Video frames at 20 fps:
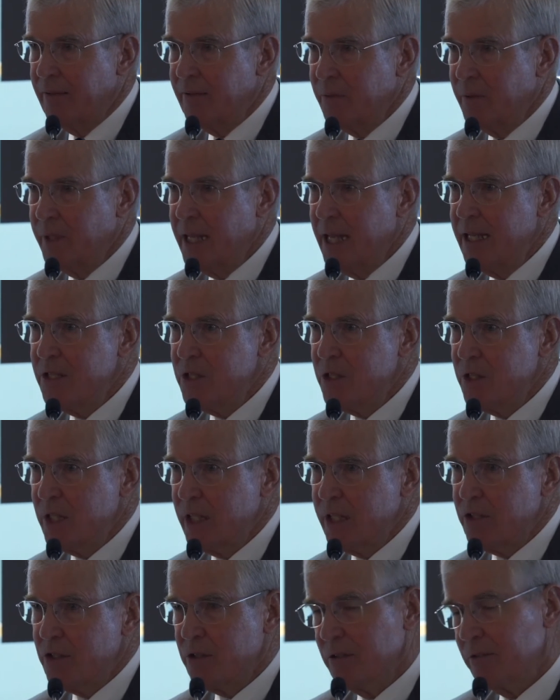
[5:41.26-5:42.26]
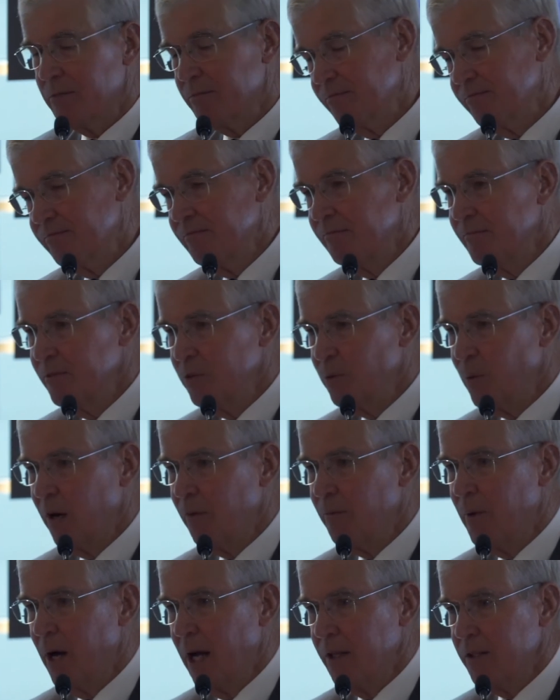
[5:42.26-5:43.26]
Within 6 or
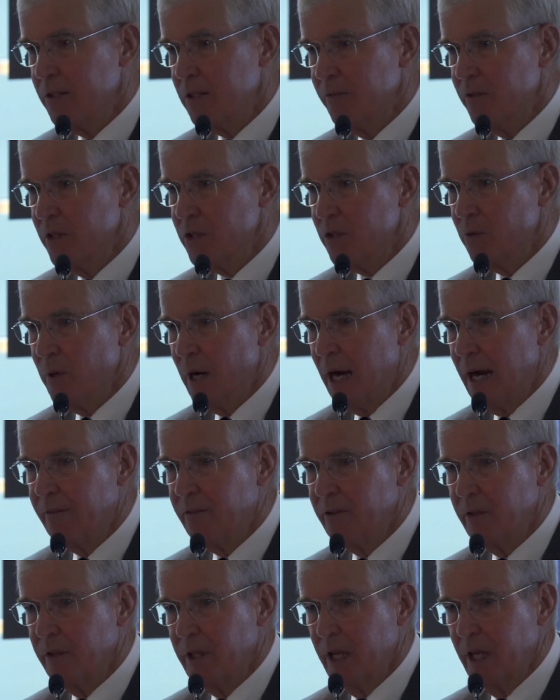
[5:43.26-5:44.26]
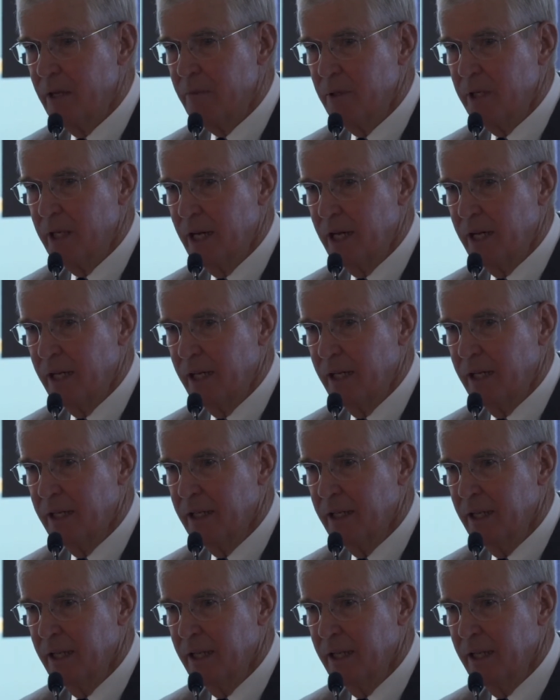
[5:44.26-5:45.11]
12 months of his arrival in the NBA,